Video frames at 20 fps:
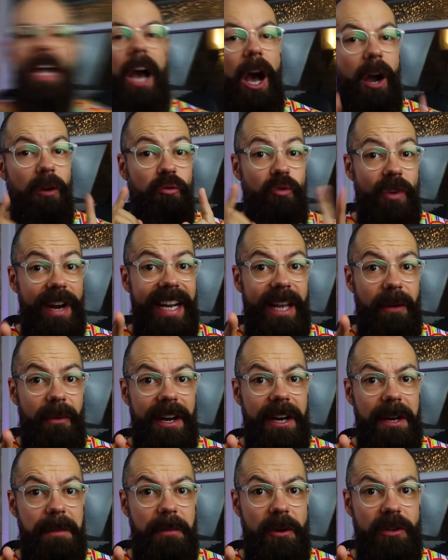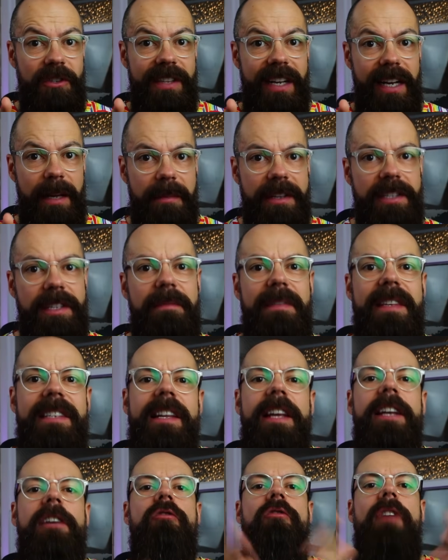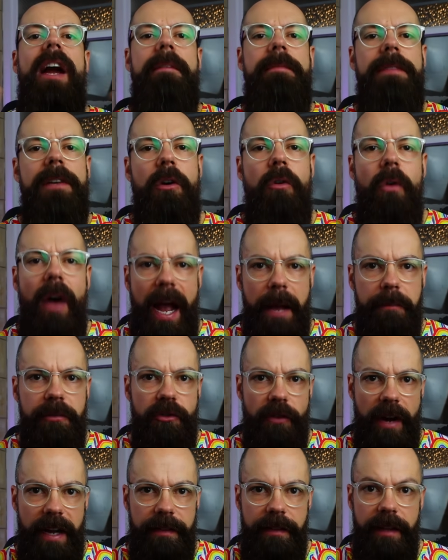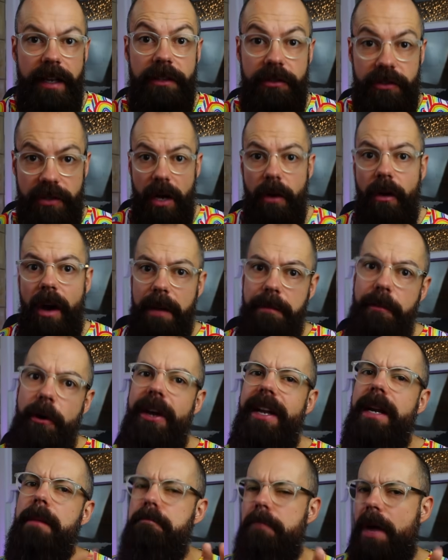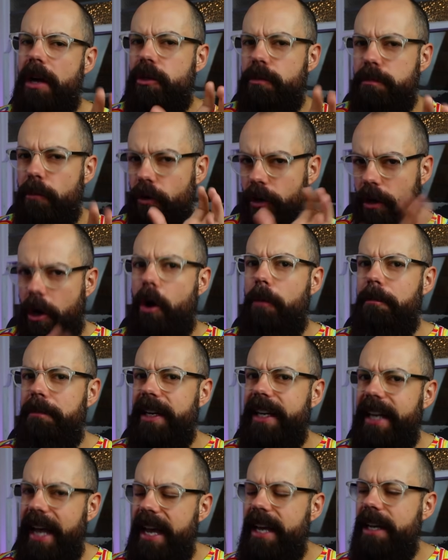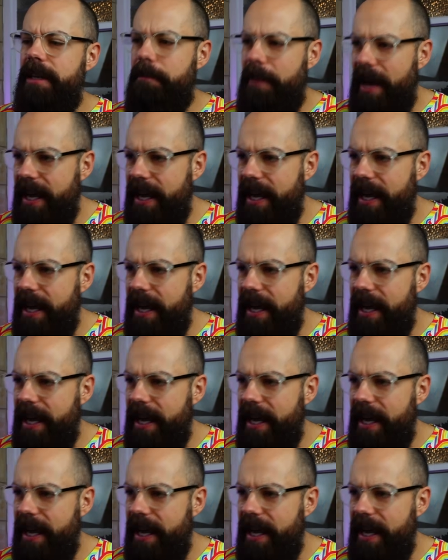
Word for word: I really wanted to push the limits of this like graphical abstract thing, so I put in a much more complicated